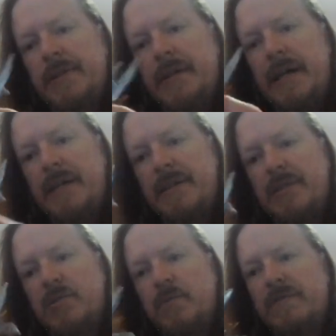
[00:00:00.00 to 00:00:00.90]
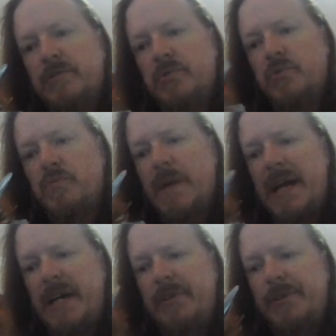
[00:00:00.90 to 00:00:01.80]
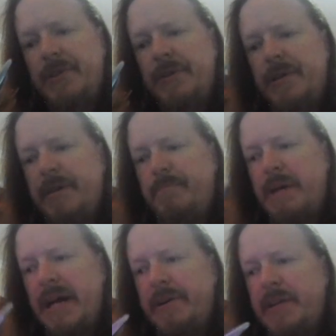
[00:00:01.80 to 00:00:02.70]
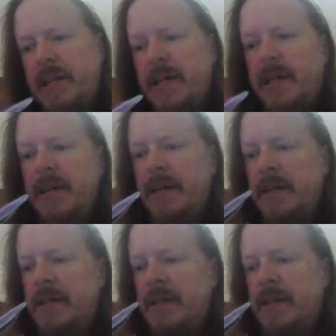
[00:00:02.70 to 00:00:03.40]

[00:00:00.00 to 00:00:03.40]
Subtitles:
that swivels round and apparently